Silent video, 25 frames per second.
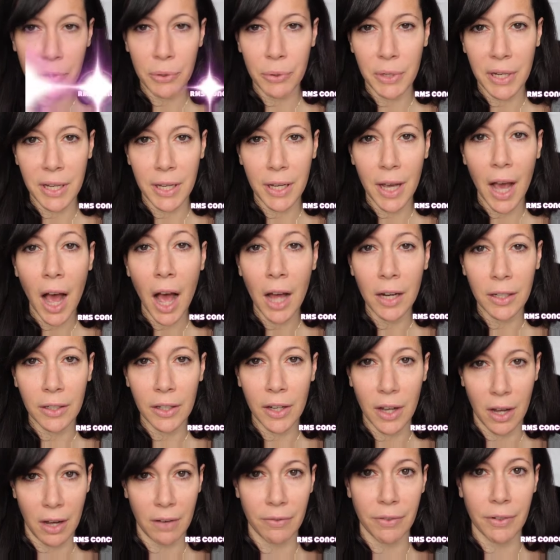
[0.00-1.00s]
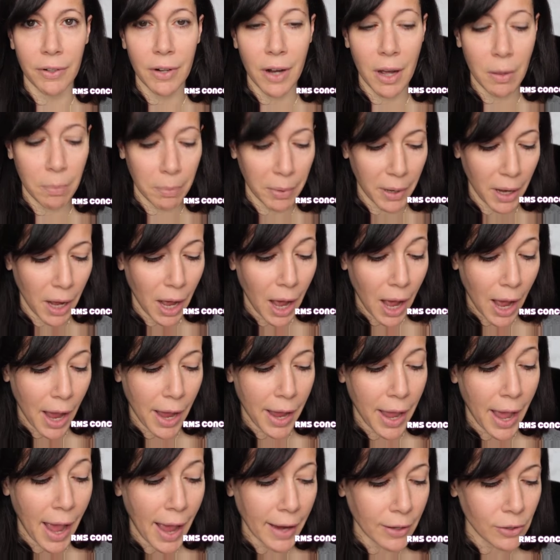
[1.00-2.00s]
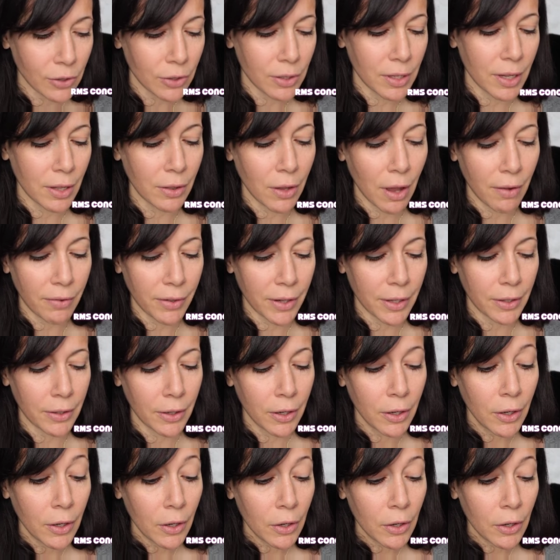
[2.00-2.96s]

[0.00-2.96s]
Beauty Uncover Up. I actually love it